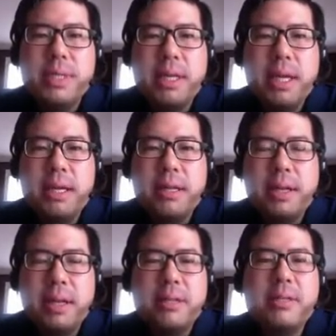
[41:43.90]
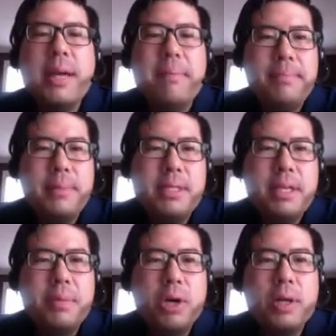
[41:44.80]
Let me just make sure there
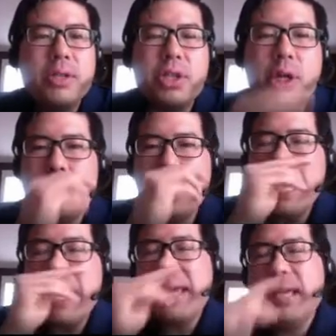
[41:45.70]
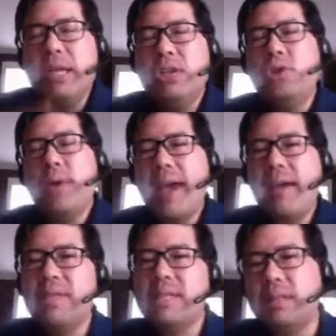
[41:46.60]
wasn't anything else. Yep, let's keep going.
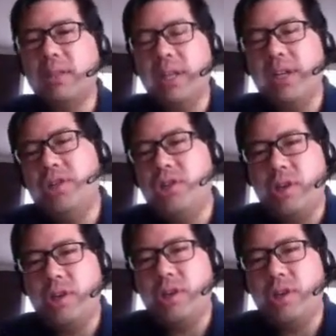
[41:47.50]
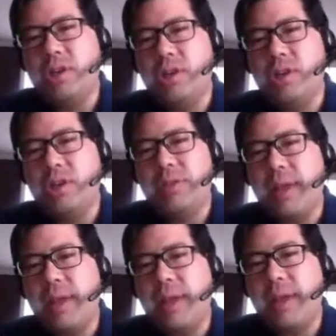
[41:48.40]
So you have this
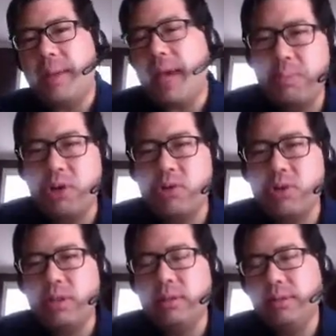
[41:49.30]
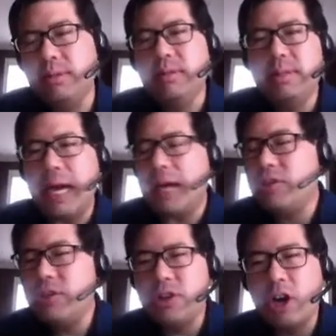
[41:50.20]
literature that patients are
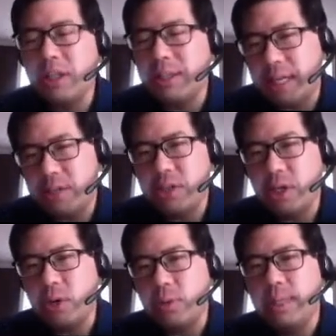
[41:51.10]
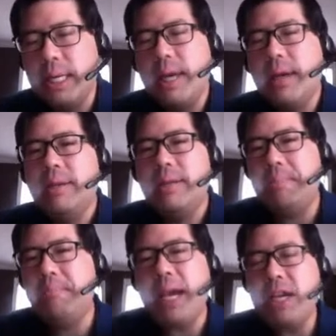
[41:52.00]
spiritual, doctors are less
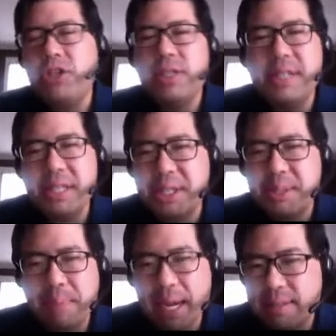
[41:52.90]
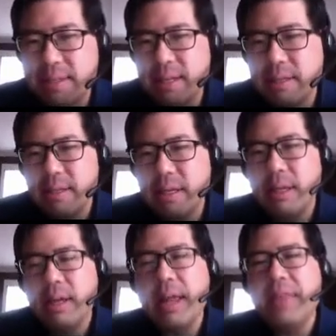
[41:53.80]
so, that patients
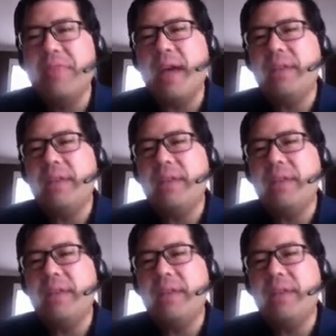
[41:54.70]
expect it,